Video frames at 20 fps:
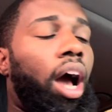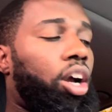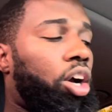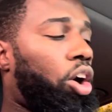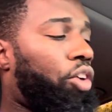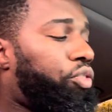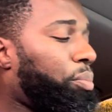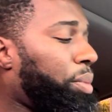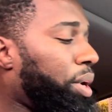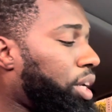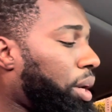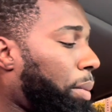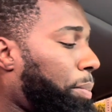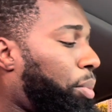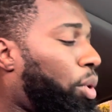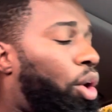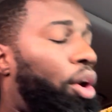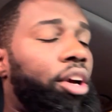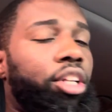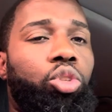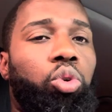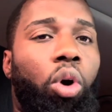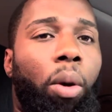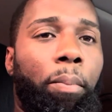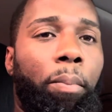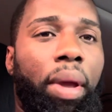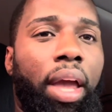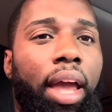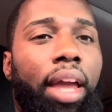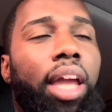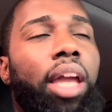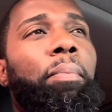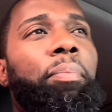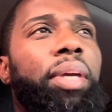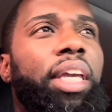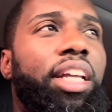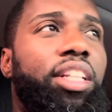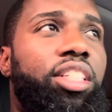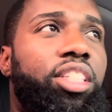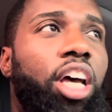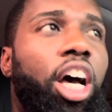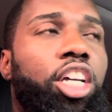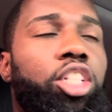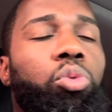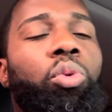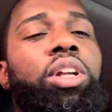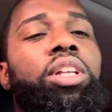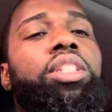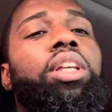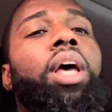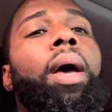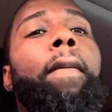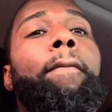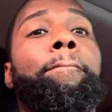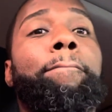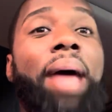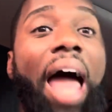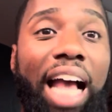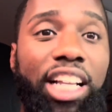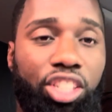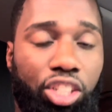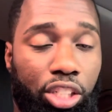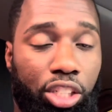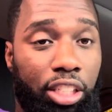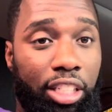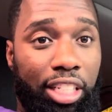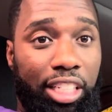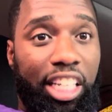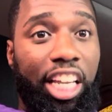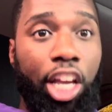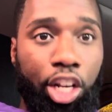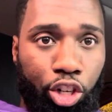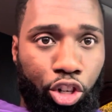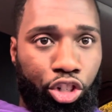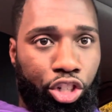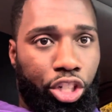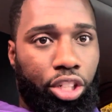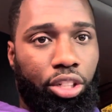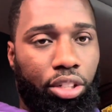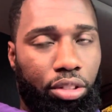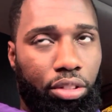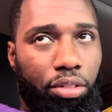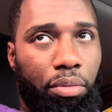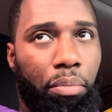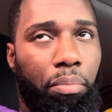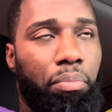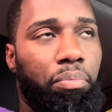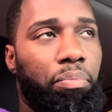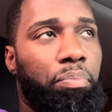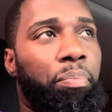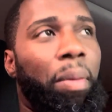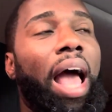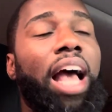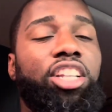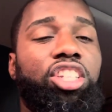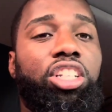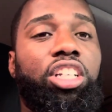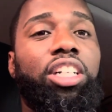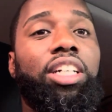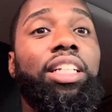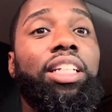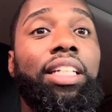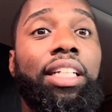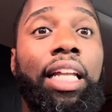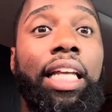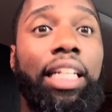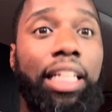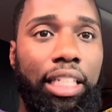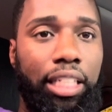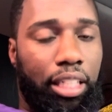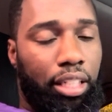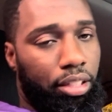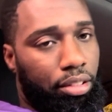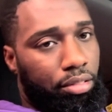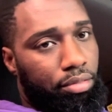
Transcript: go from being a boy to a man and be in touch with his masculine energy, masculinity.